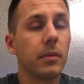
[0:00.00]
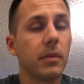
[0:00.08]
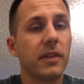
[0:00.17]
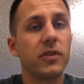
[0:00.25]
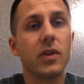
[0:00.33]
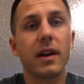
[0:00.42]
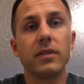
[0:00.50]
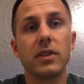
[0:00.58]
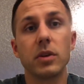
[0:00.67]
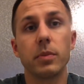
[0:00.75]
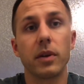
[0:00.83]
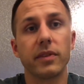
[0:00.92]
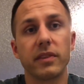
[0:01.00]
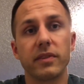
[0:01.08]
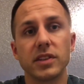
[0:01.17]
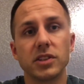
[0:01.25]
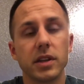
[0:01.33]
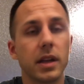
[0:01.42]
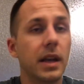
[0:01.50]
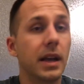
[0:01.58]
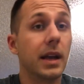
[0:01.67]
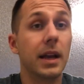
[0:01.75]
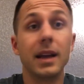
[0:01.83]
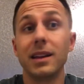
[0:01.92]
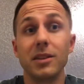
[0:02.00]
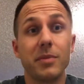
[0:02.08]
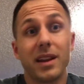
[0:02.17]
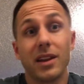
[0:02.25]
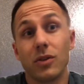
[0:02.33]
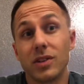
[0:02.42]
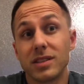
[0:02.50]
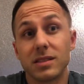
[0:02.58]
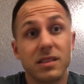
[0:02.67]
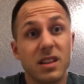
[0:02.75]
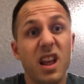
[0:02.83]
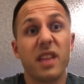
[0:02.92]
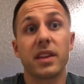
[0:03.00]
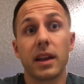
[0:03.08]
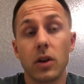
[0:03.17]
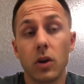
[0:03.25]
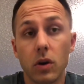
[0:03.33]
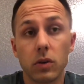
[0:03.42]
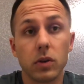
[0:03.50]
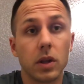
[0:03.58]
If you have near perfect vision, you may notice nothing at all.